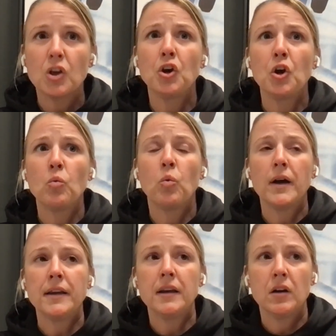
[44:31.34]
you know,
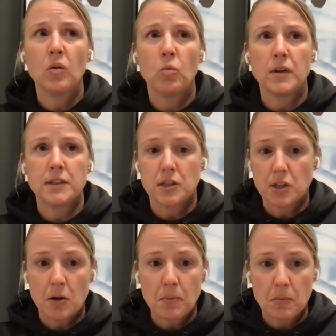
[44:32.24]
what's the
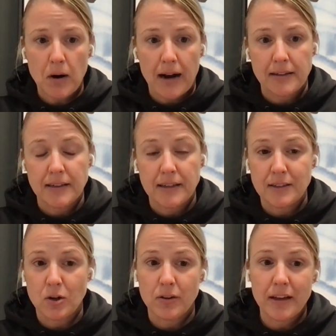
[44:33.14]
scope of
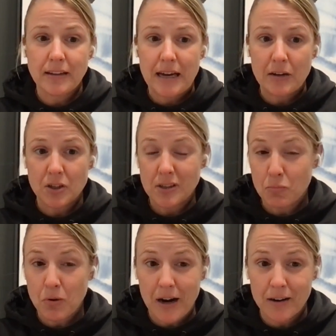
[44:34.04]
practice? Are they allowed to
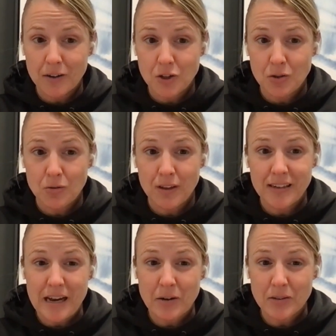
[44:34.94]
do
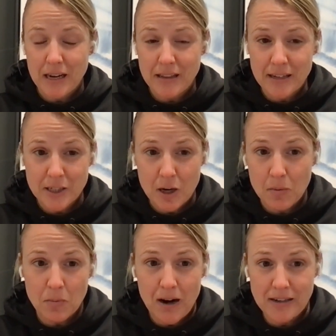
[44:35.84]
things outside that
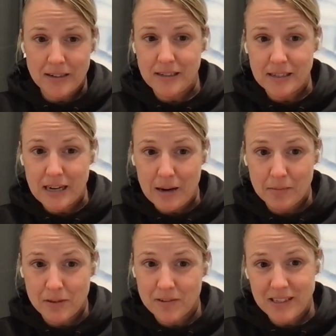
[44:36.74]
scope of practice in
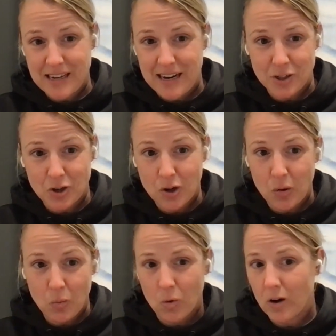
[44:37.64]
times of disaster
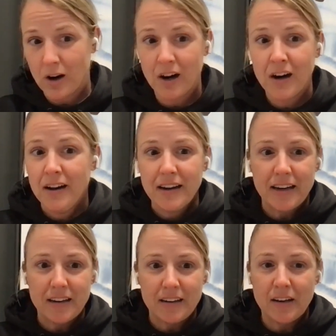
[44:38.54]
or war?
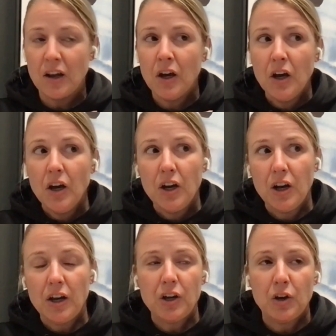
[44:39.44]
Can,
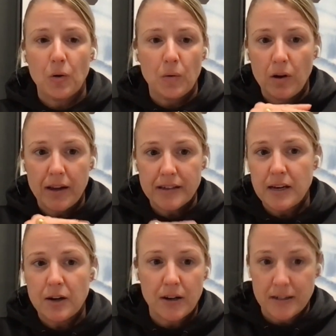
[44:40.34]
you know, et
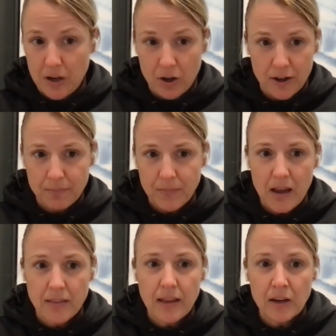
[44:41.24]
cetera, et cetera.
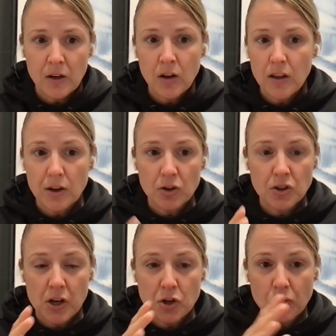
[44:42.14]
And then there's
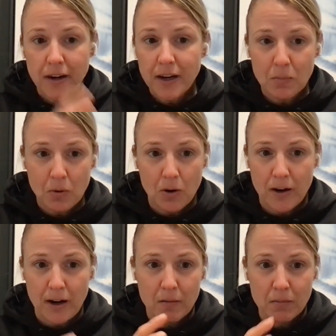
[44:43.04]
a training
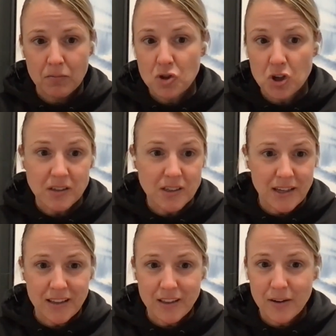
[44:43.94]
program, just
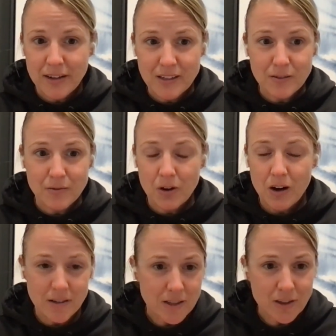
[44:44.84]
like there is for
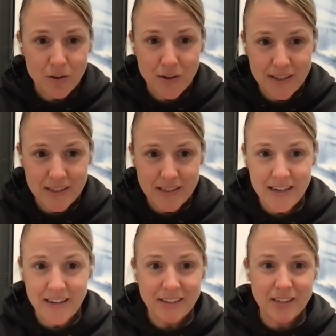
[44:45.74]
us in the United
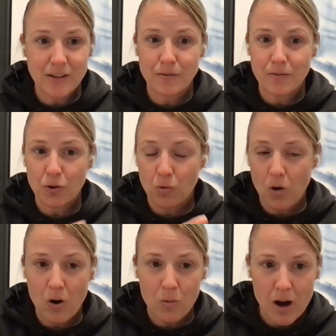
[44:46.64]
States, of
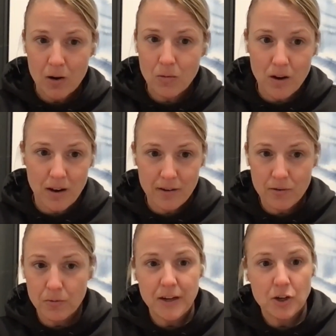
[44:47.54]
crawl, walk, run
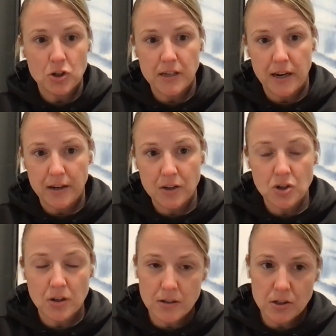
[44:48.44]
through each
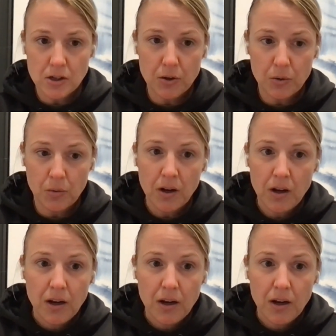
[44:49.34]
stage. And so